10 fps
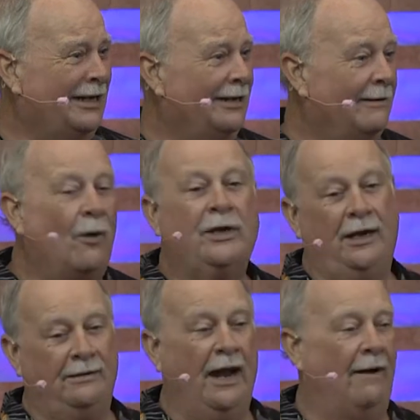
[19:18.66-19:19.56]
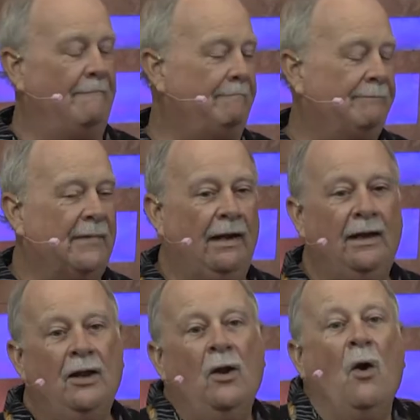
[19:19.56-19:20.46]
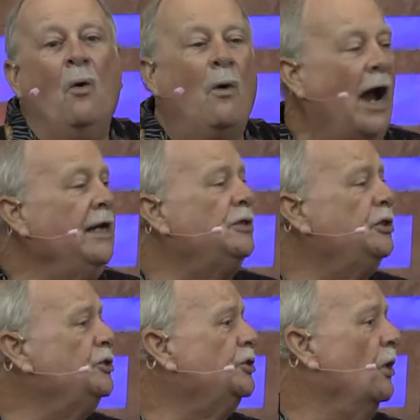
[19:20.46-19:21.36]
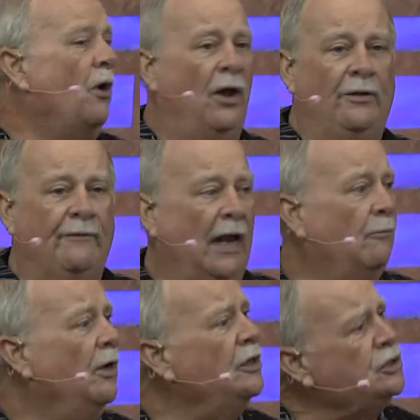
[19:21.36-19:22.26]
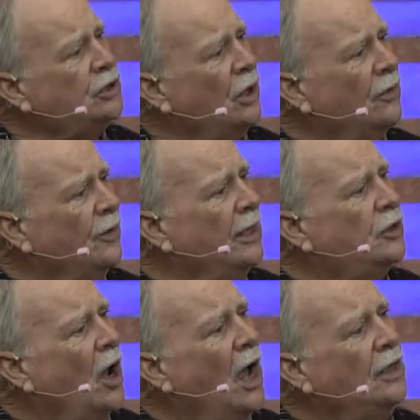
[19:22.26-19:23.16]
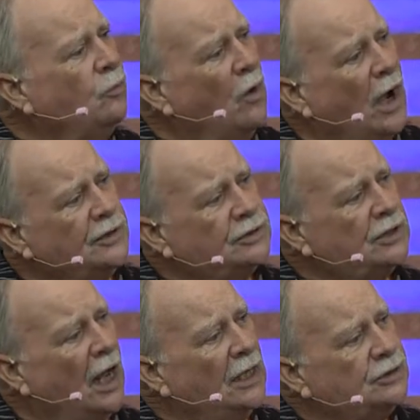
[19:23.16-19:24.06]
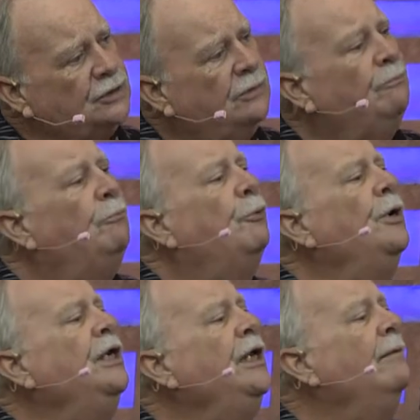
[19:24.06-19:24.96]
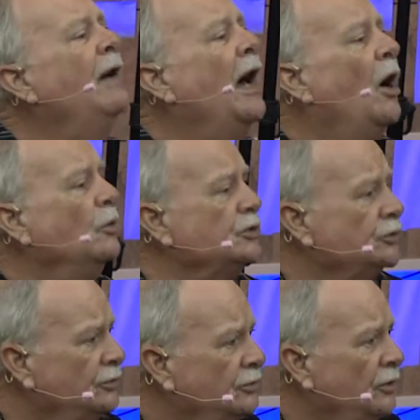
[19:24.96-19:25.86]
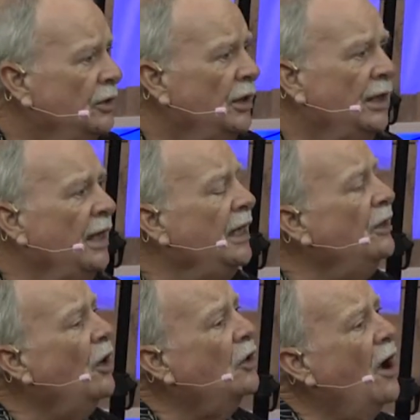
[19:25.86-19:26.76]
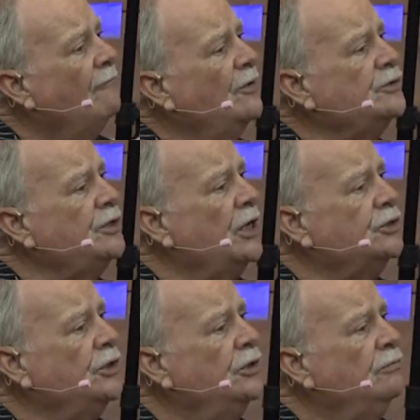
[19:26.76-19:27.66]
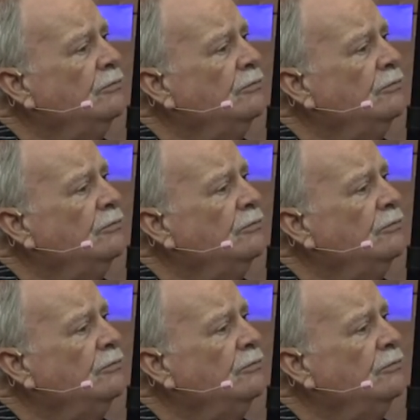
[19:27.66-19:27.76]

okay, now, why did you share all that? I want to share that God wants us to bring him out in our conversation.